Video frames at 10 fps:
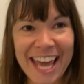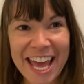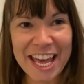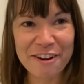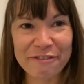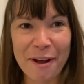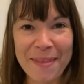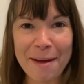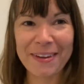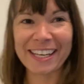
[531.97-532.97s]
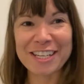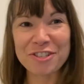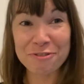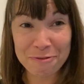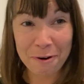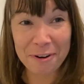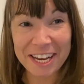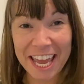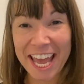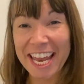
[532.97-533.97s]
in from that belly, drawing
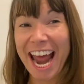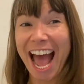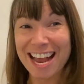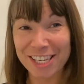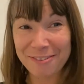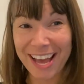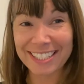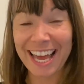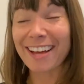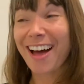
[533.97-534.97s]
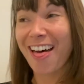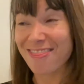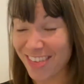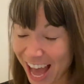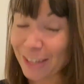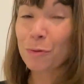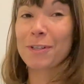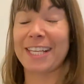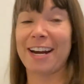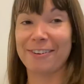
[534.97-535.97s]
in as you exhale, and that's
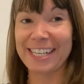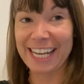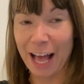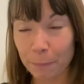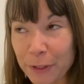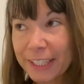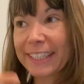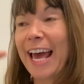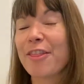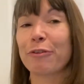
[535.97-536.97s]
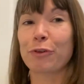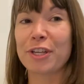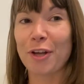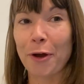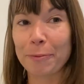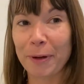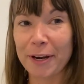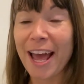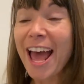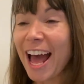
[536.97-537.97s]
what's going to really help you get the voice
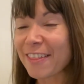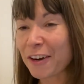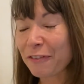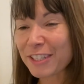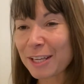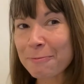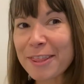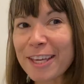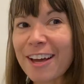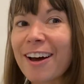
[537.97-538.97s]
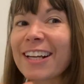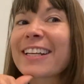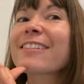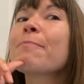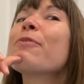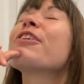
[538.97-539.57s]
open. And then obviously with the gargling, the more